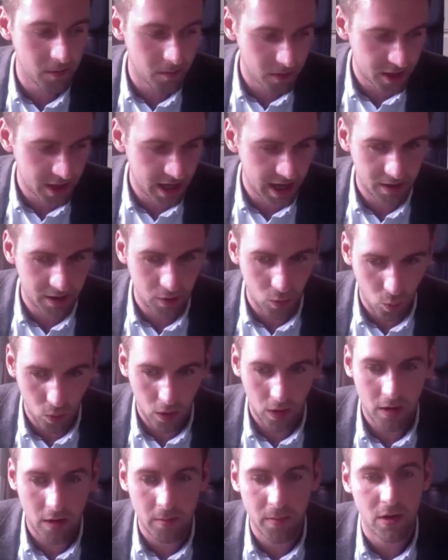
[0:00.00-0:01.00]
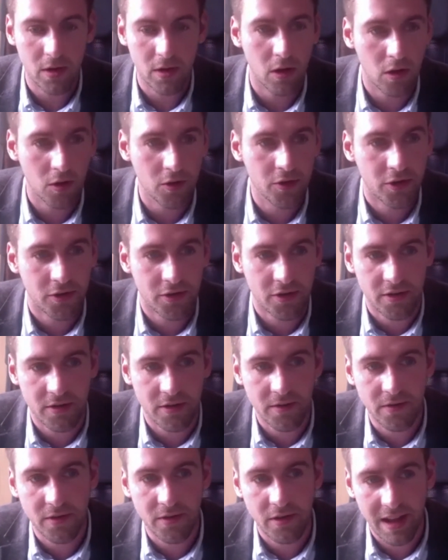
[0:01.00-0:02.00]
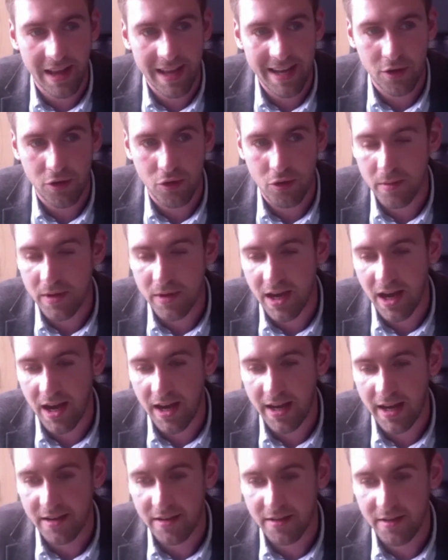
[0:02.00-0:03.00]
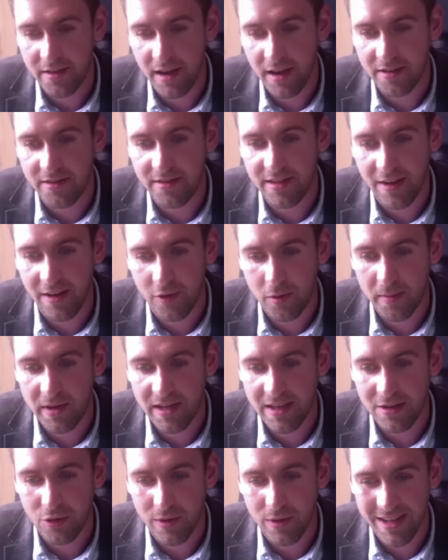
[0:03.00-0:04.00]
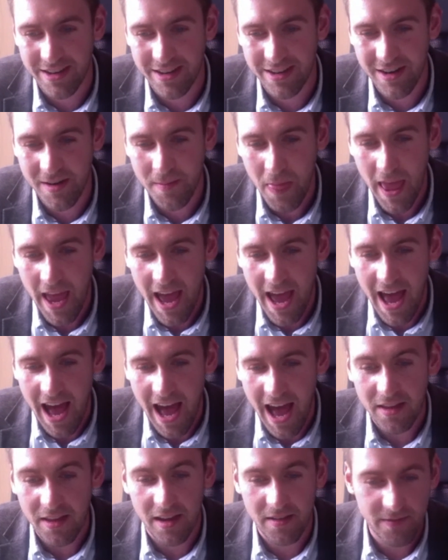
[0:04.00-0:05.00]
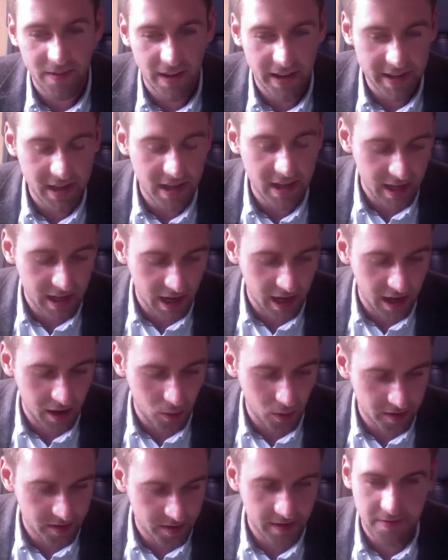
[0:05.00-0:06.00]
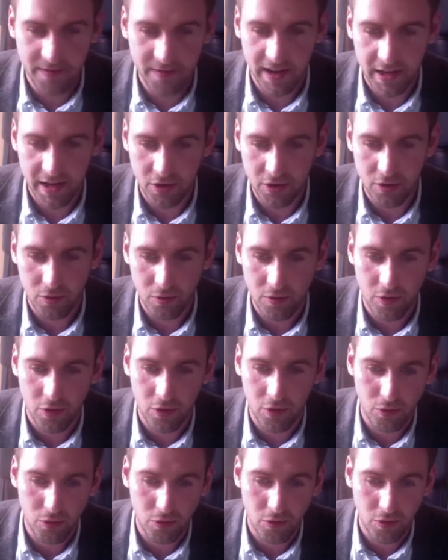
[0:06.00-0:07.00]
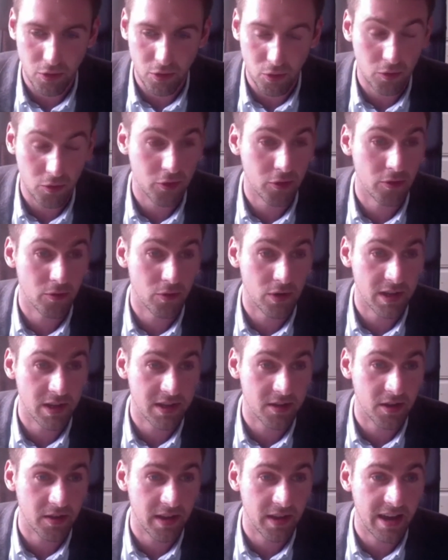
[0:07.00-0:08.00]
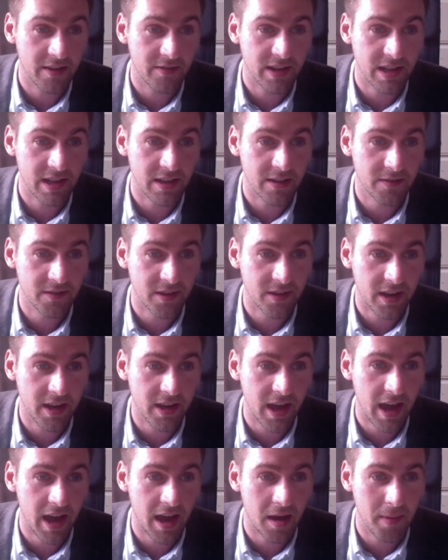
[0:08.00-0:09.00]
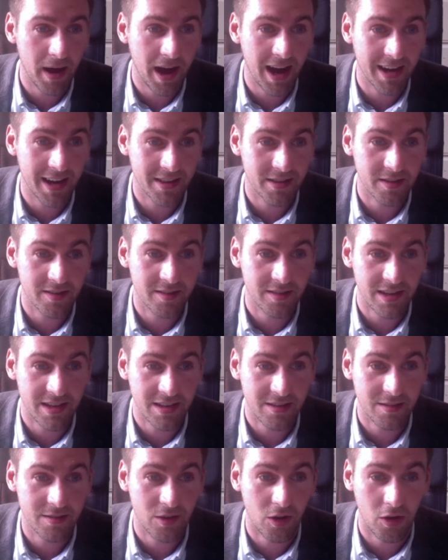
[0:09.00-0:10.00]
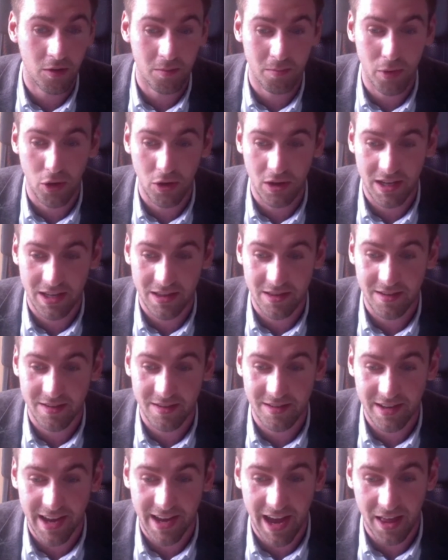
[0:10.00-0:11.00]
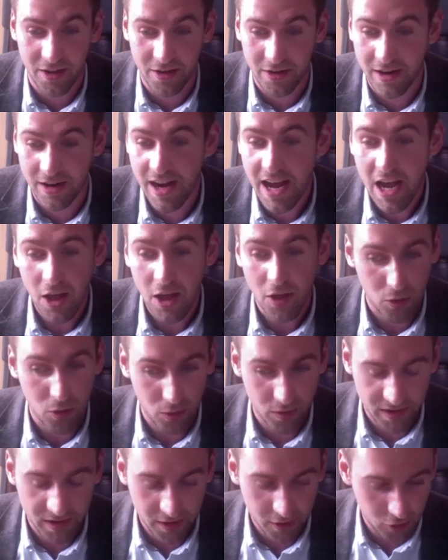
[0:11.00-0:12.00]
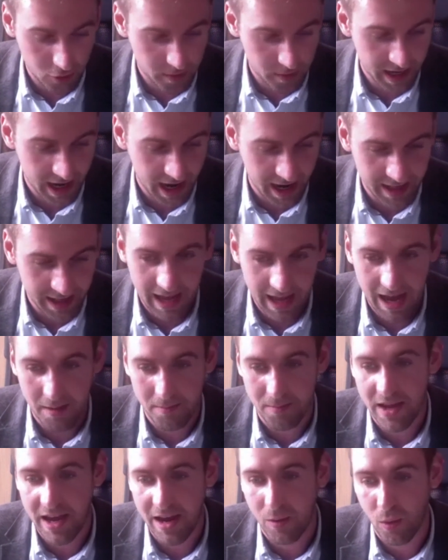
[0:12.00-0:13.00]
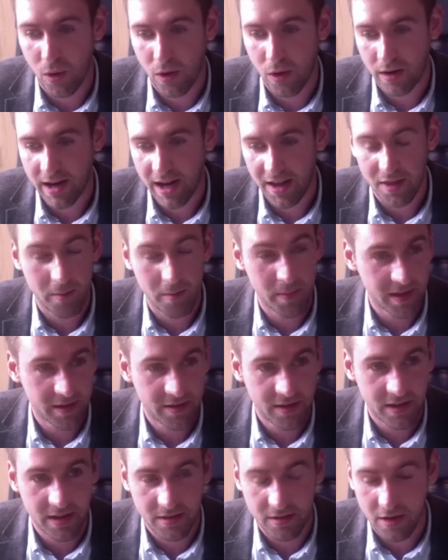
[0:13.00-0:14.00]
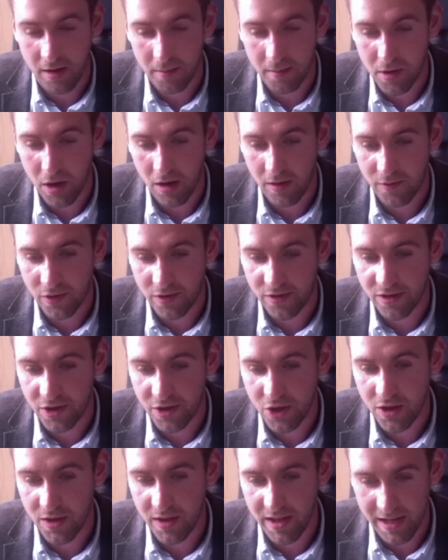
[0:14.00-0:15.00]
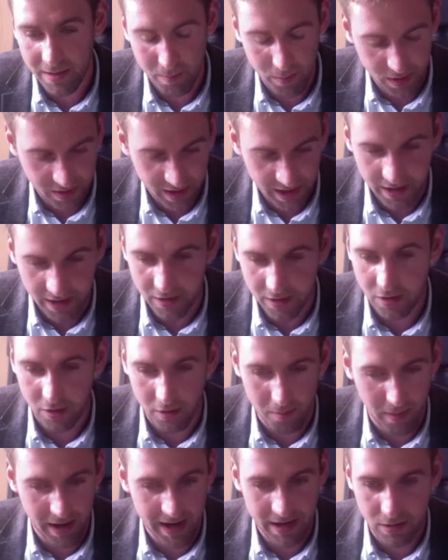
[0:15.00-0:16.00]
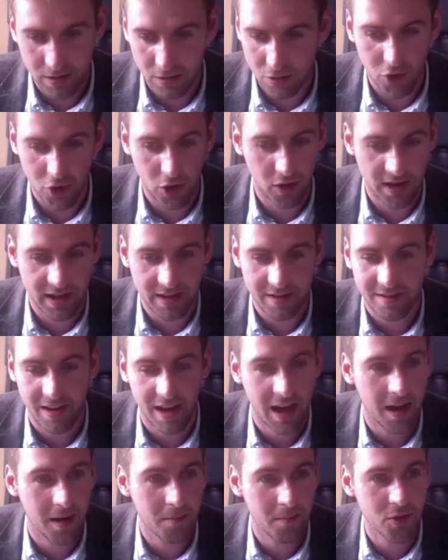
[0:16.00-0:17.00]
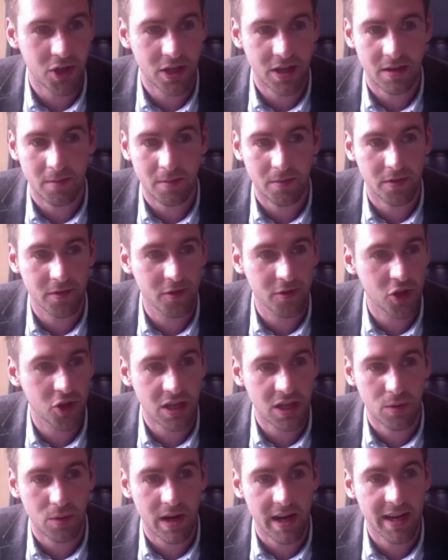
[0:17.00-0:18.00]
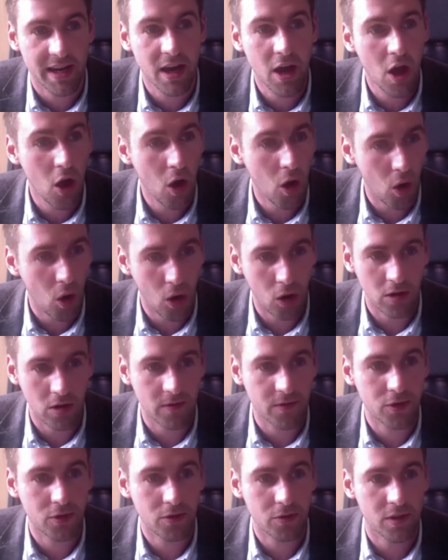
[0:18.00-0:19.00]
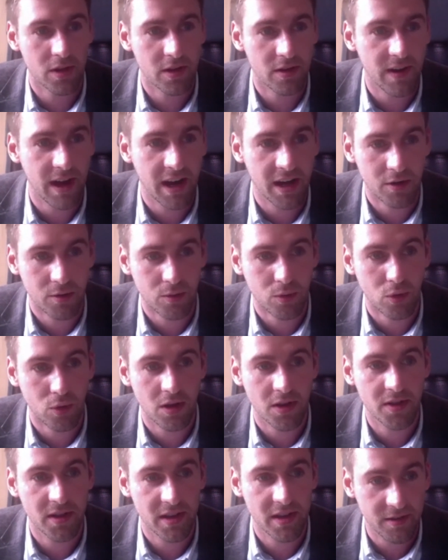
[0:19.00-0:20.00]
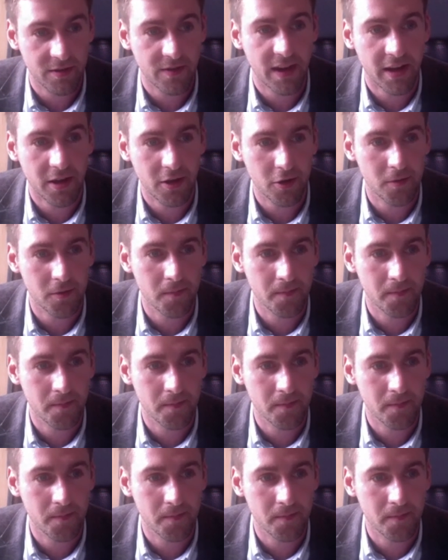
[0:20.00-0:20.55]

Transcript: yet workable alternatives like UBI has never been greater. And finally, I want to say thank you to those who've really done the heavy lifting behind the scenes on pulling this together, those in the UBI Lab network and the basic income conversation in particular. Michael, Johnny, Sam, James, Chiwe, all of you that have had a role in this, thank you.